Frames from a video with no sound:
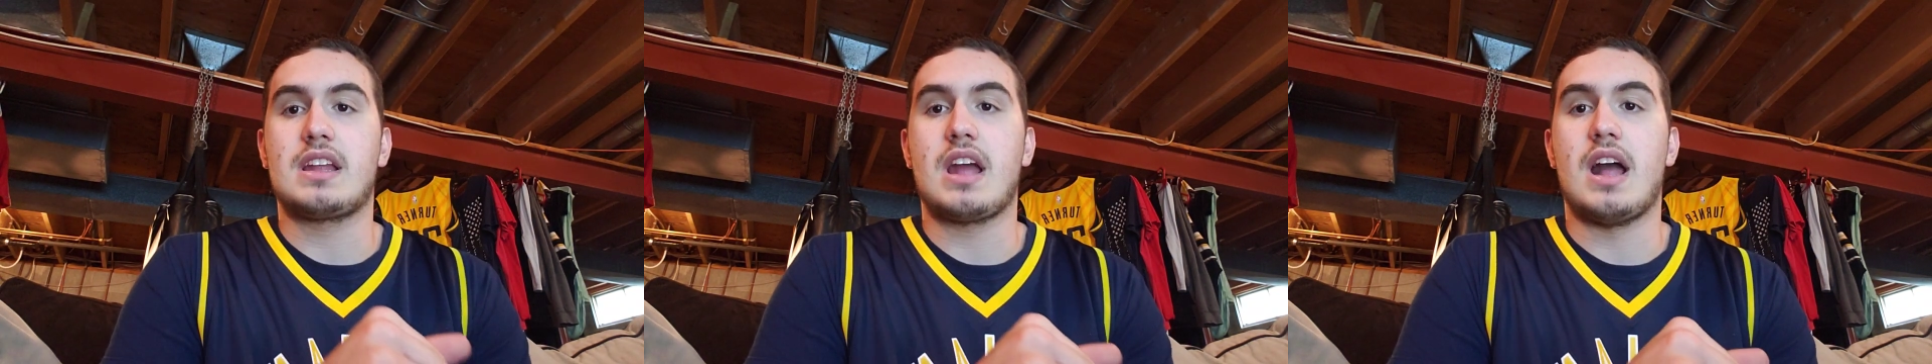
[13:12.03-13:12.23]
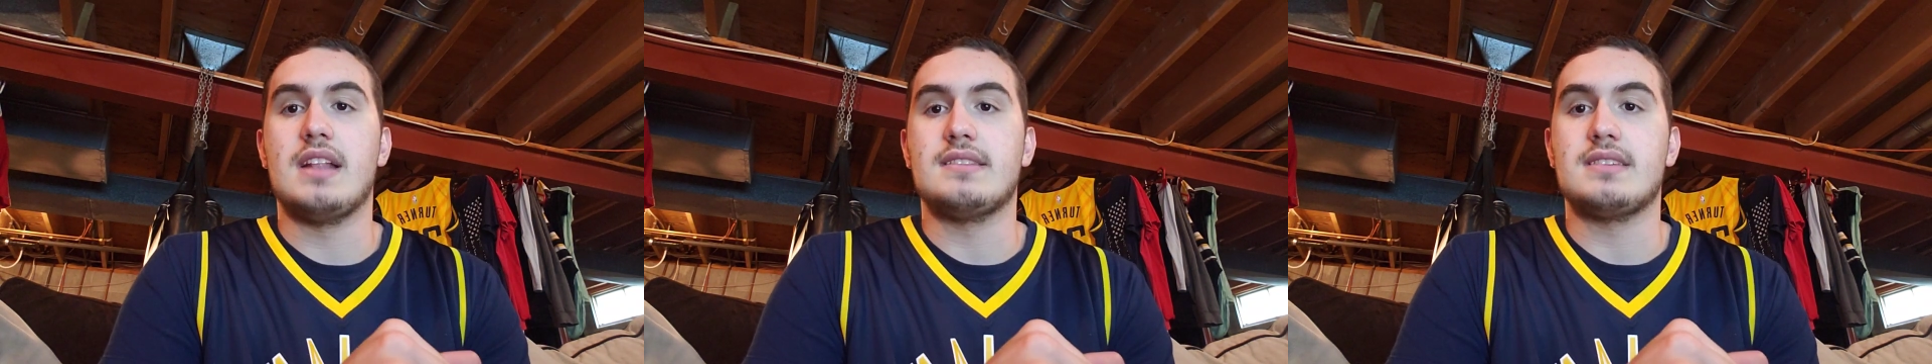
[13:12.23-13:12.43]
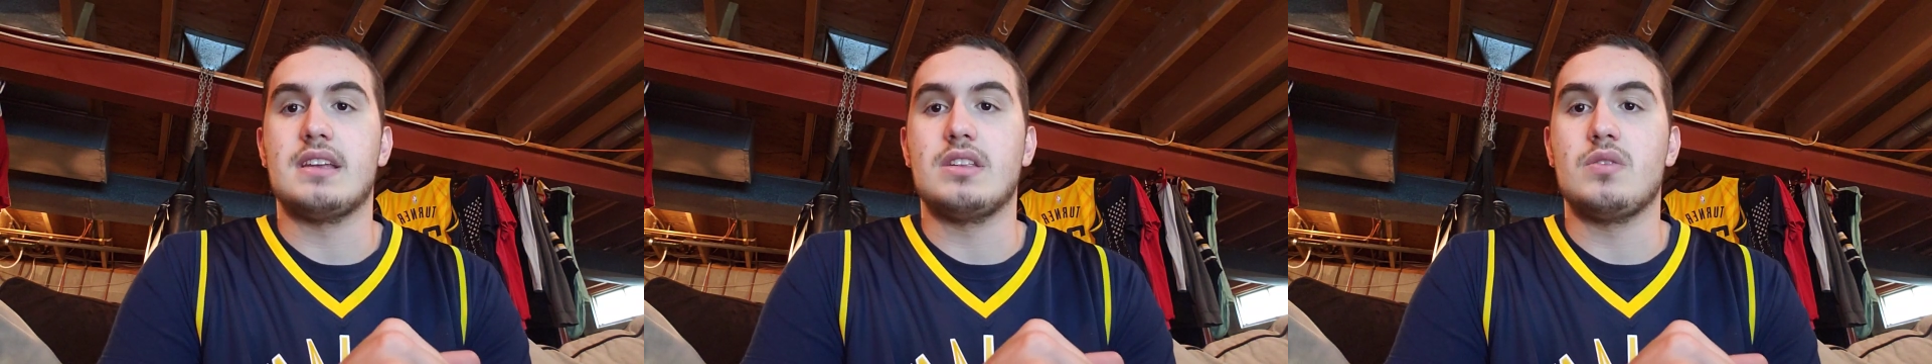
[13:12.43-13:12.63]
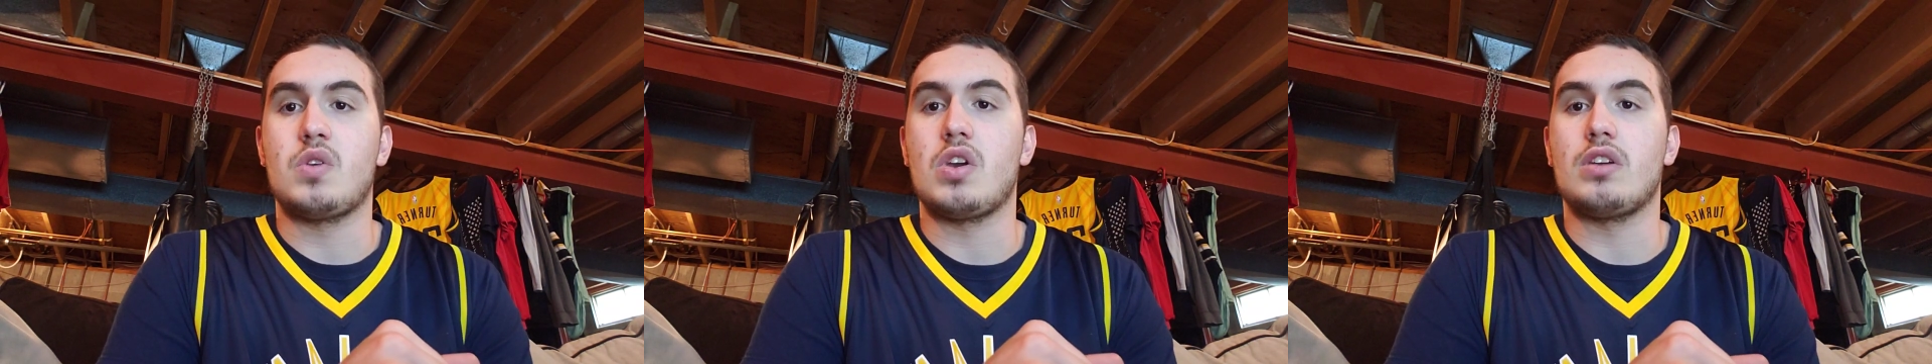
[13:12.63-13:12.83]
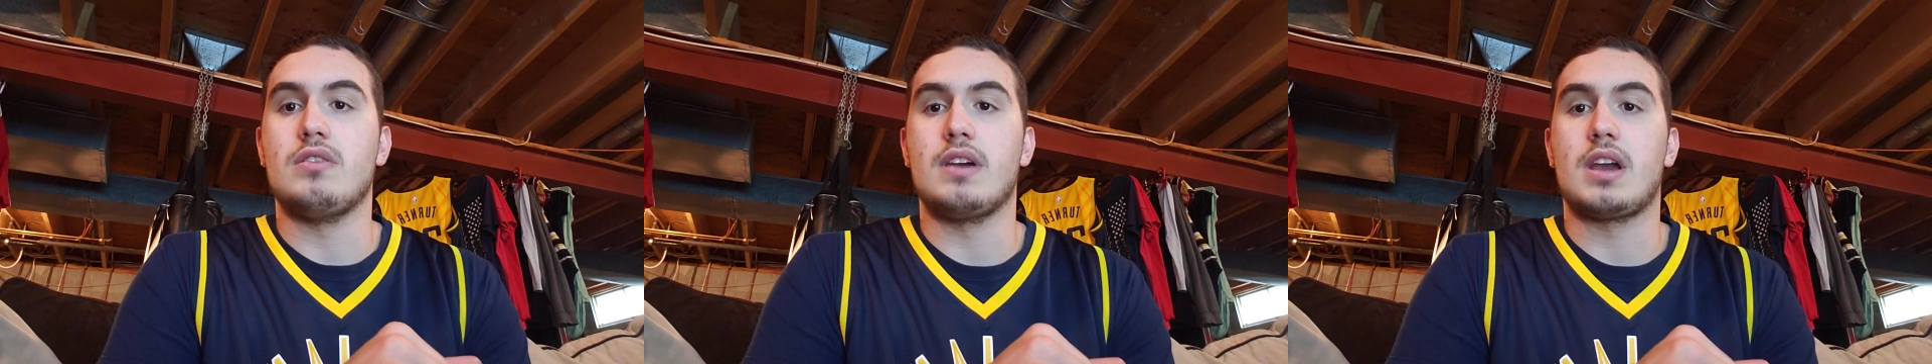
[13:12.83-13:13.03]
content you
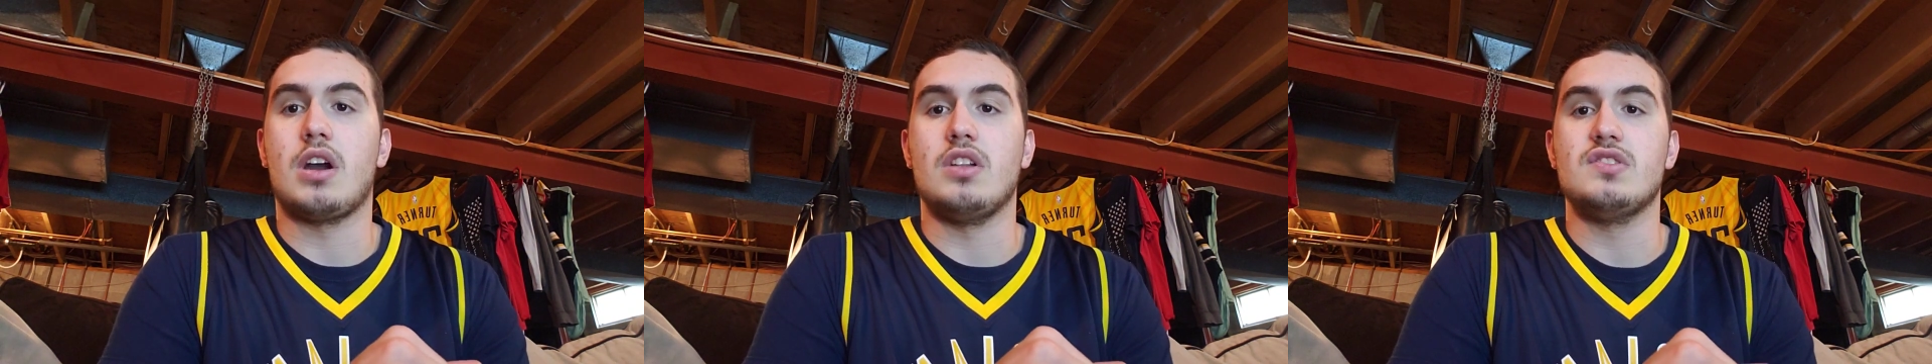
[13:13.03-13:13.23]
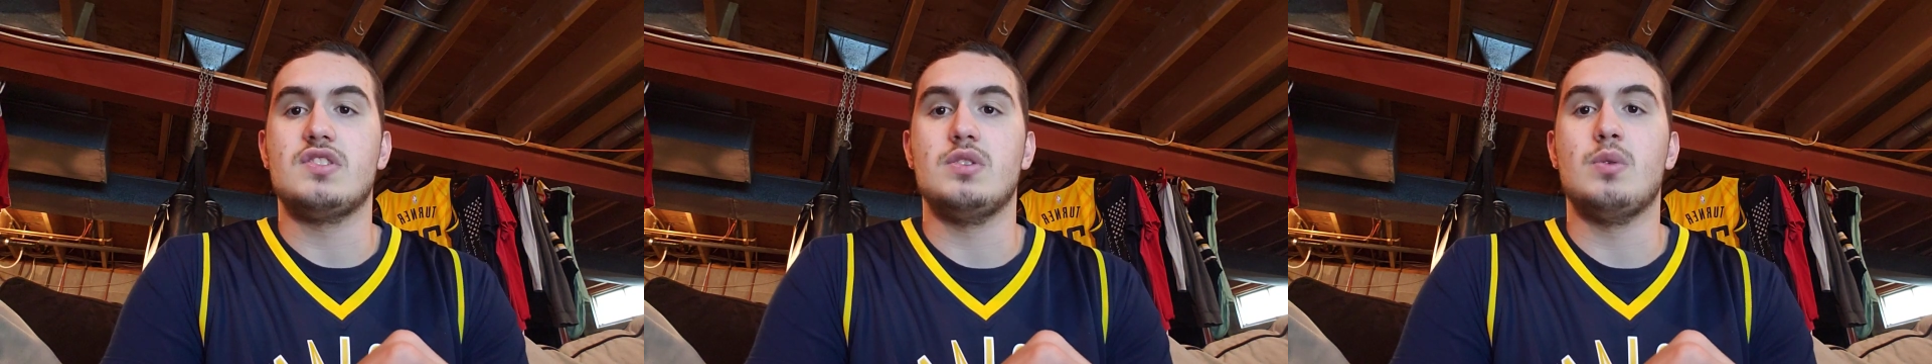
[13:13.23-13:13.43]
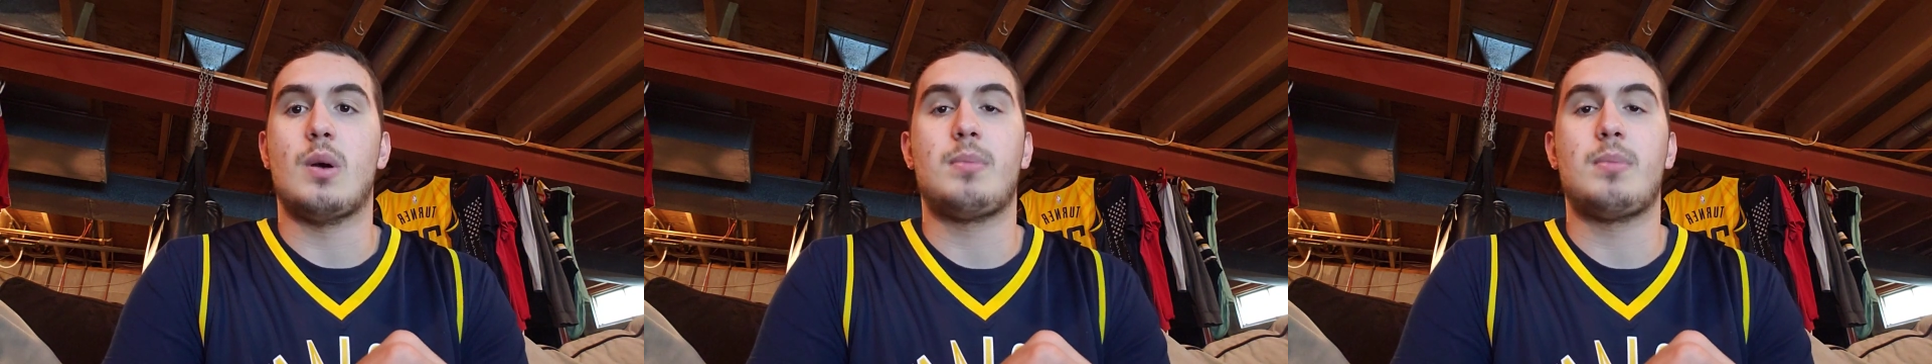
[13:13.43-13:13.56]
can click on too.